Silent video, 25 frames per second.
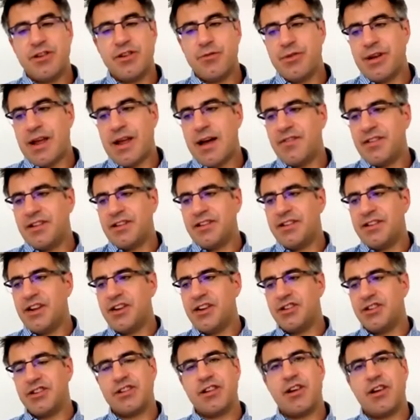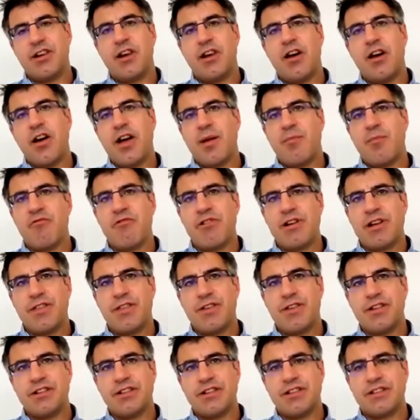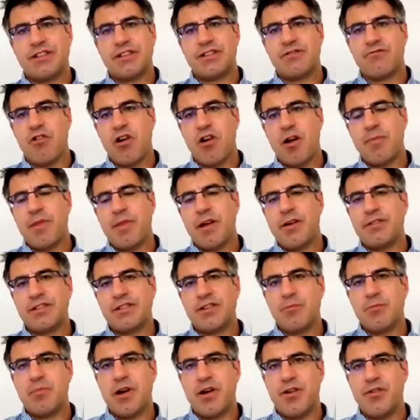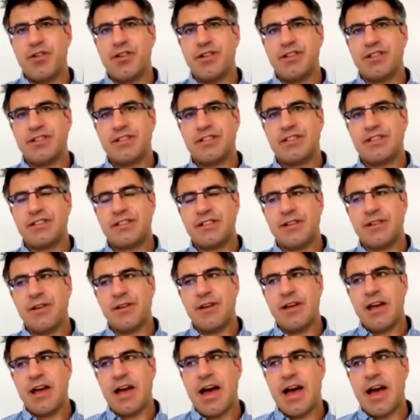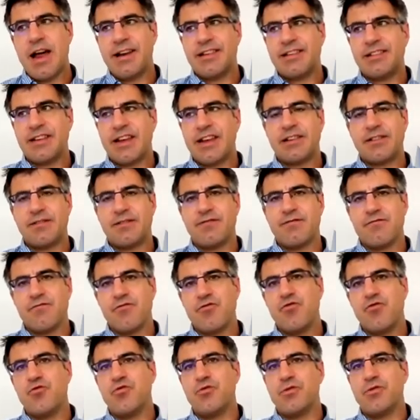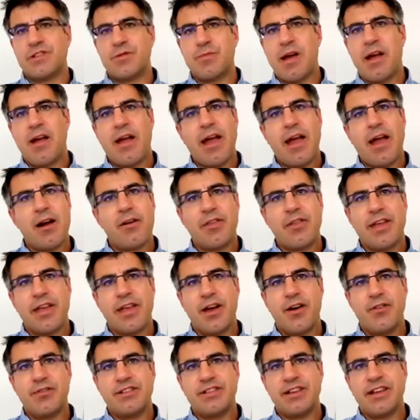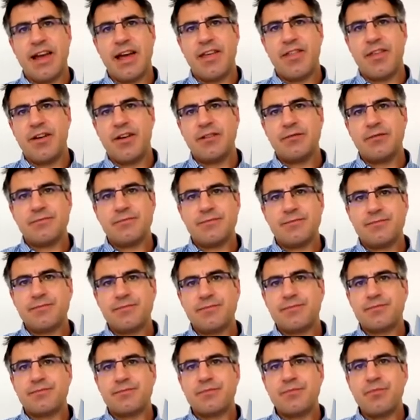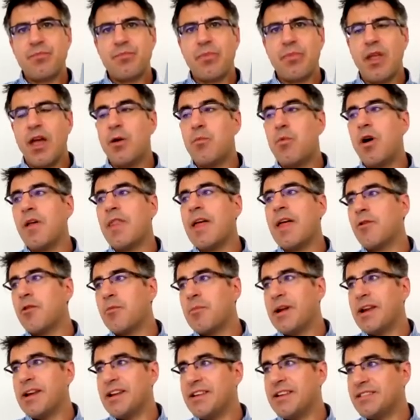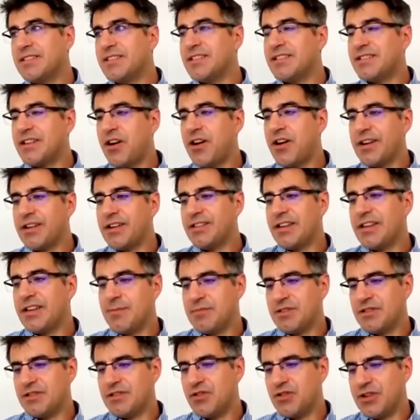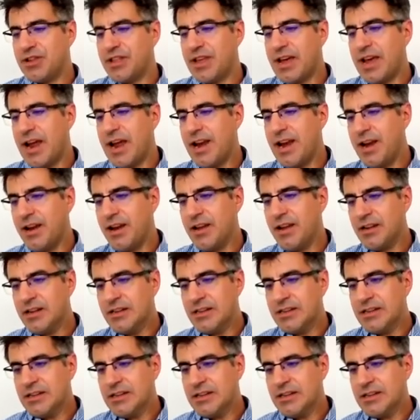was you would have a digital library that described those components and a set of rules about how they go together. And what that would mean is design teams could then